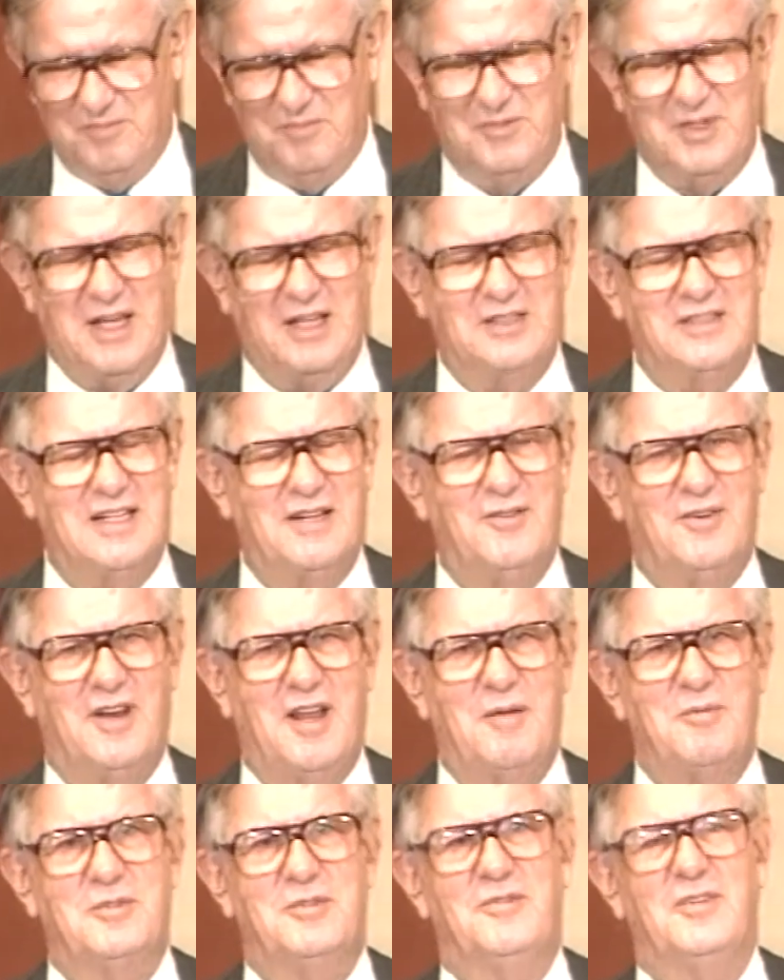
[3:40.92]
take several
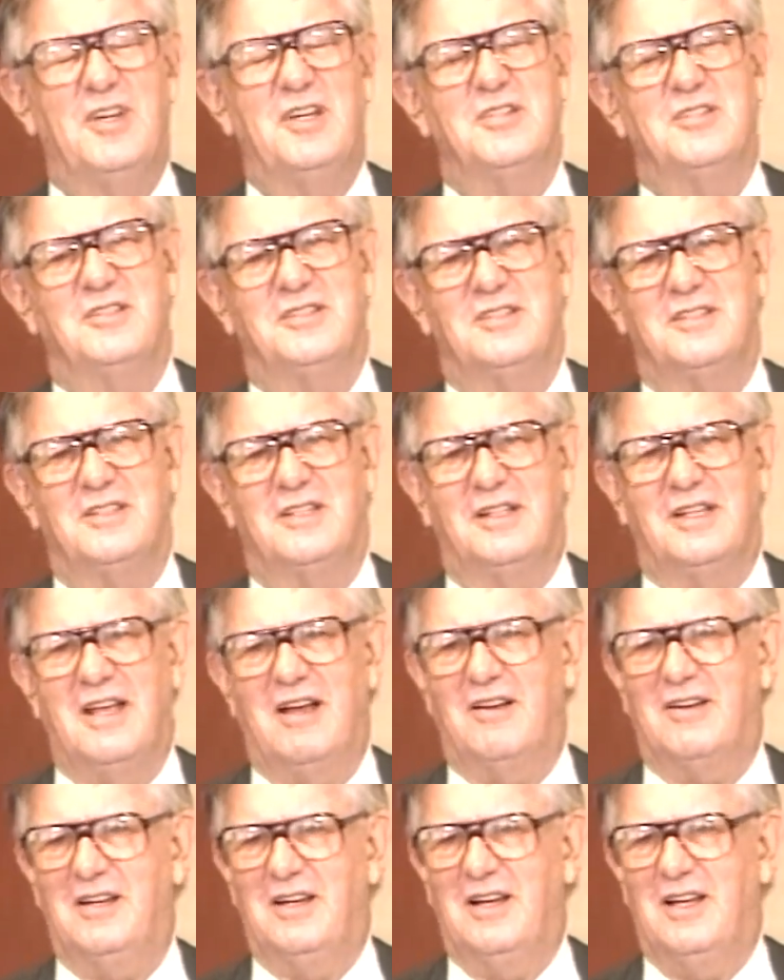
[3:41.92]
observations and
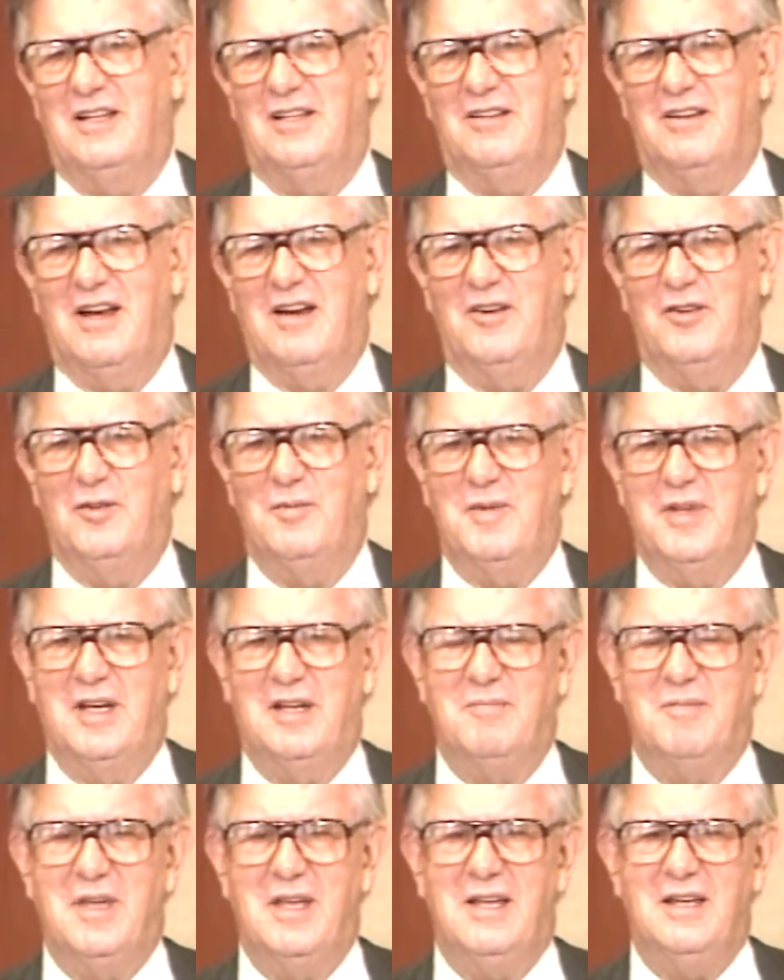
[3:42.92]
calculate the
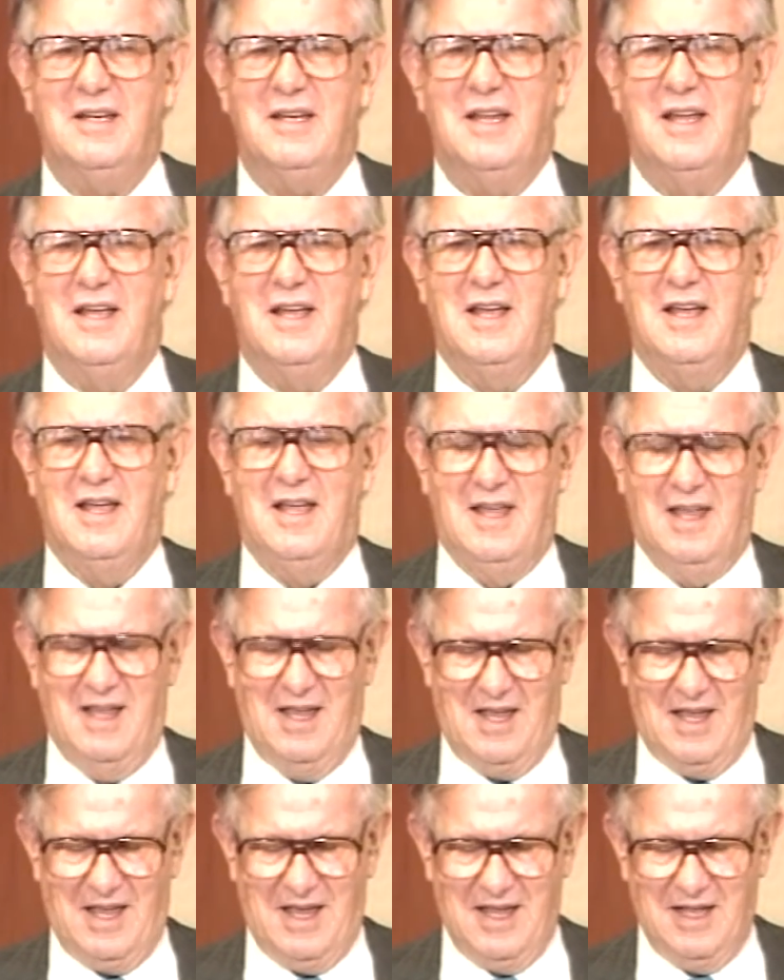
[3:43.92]
arithmetic mean
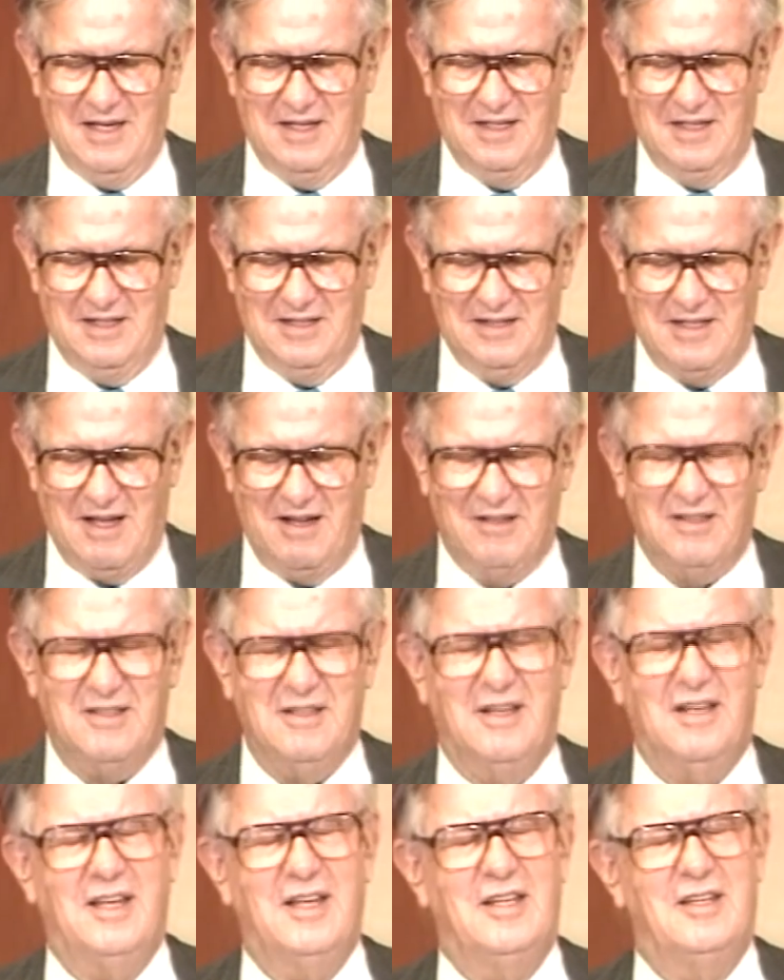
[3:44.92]
and
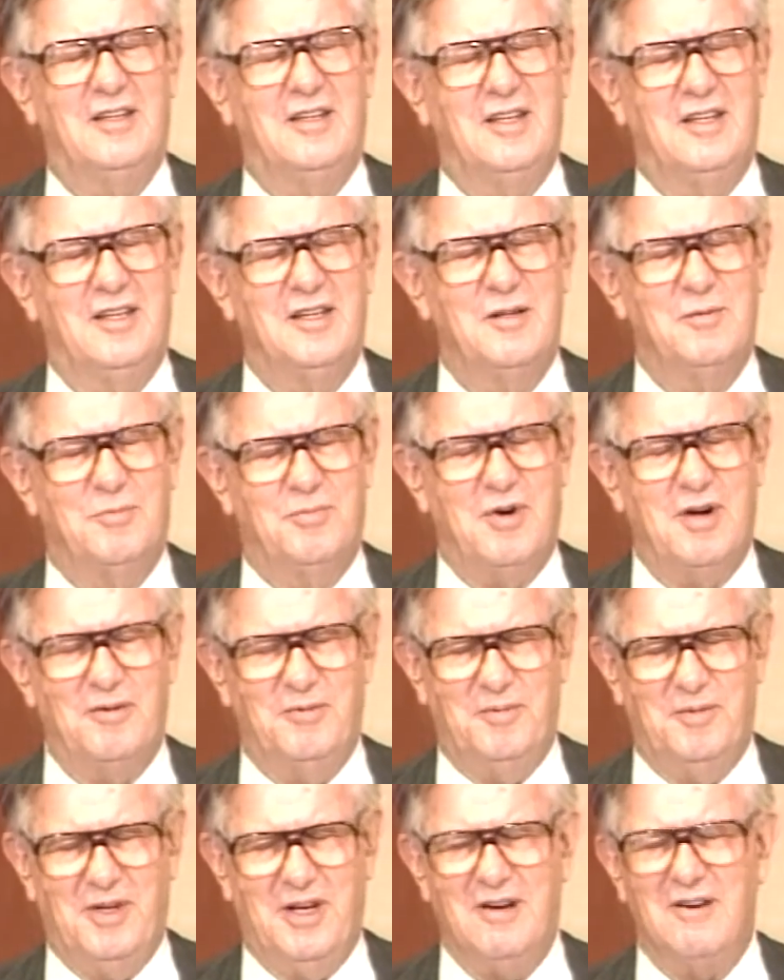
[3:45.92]
calculate the
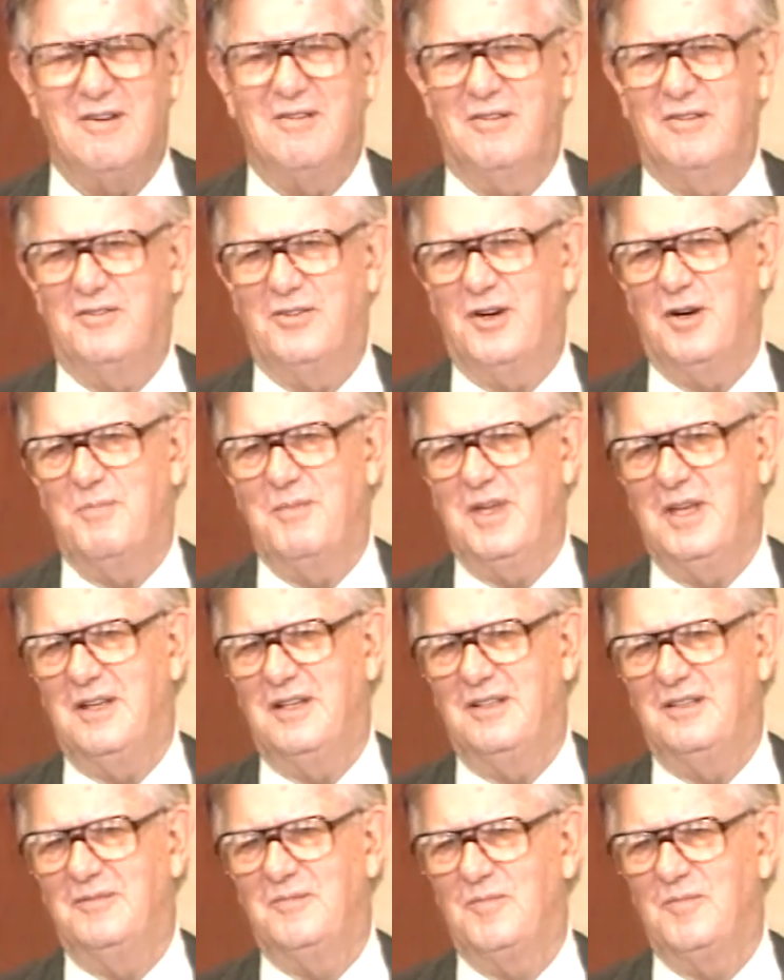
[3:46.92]
probable error of our
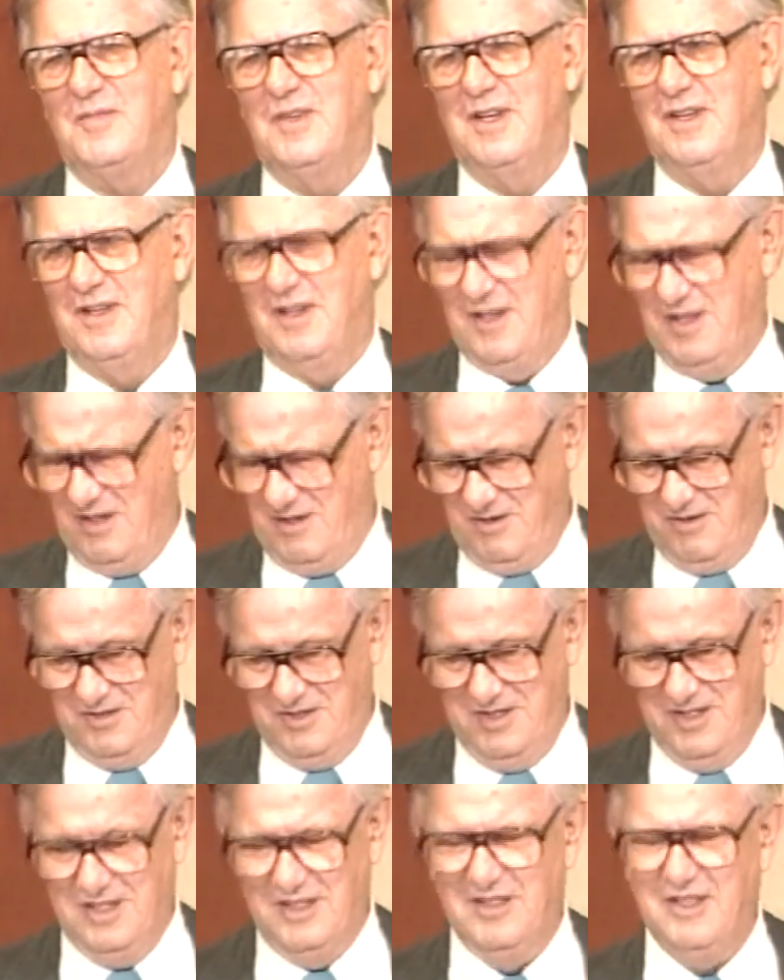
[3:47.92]
mean
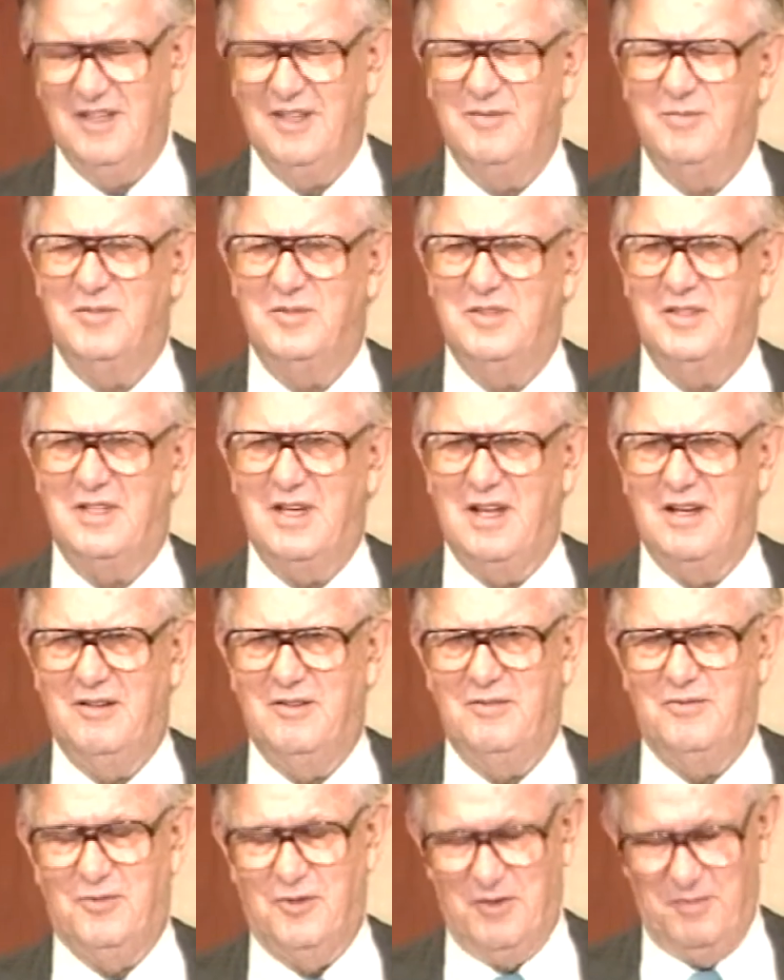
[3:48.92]
using the
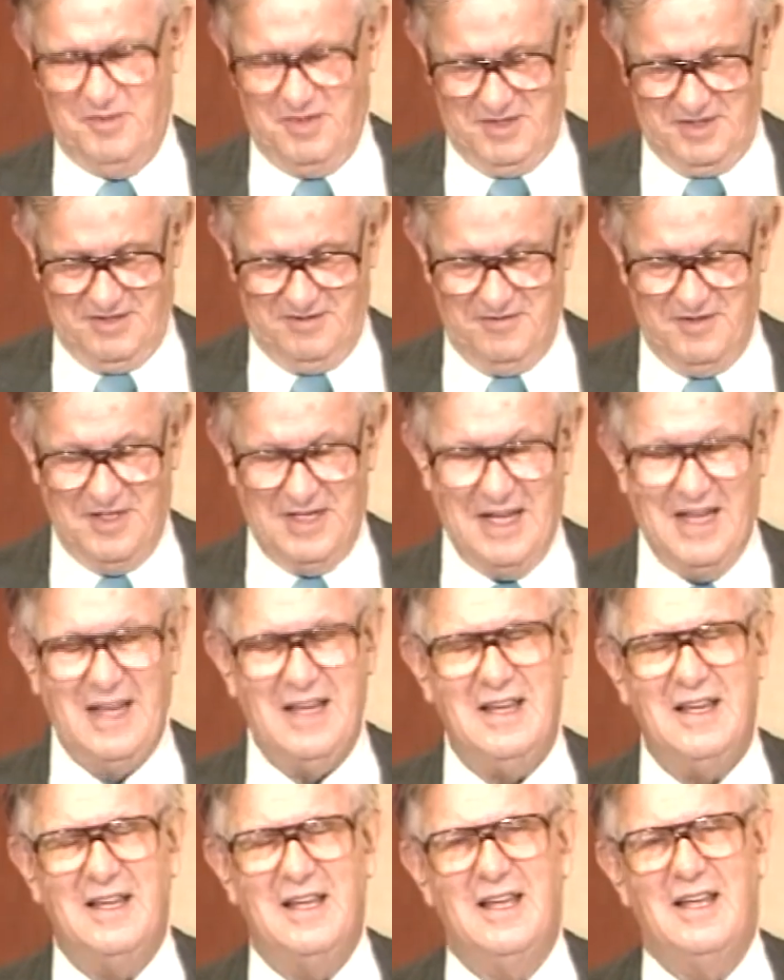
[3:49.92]
standard formulas of the
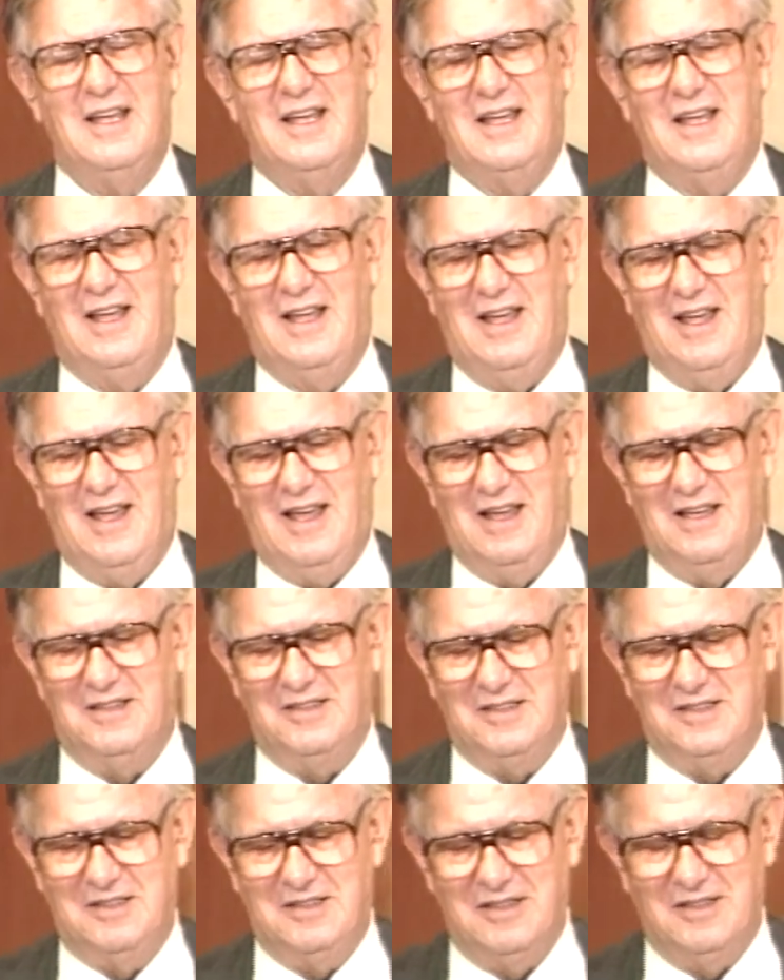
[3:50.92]
day,
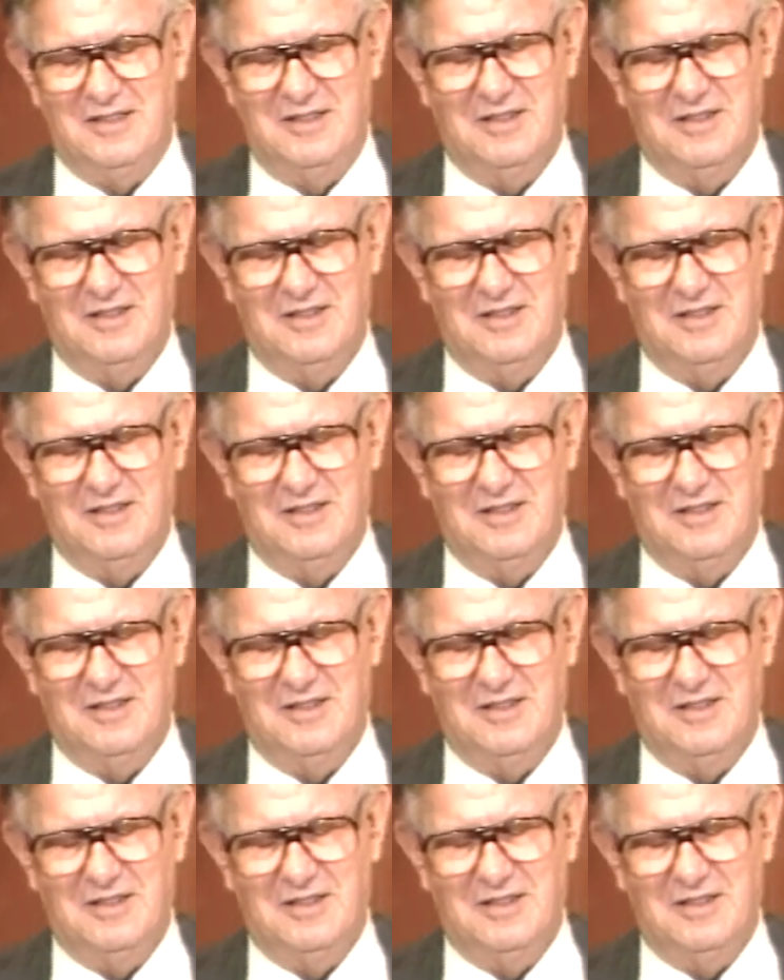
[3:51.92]
as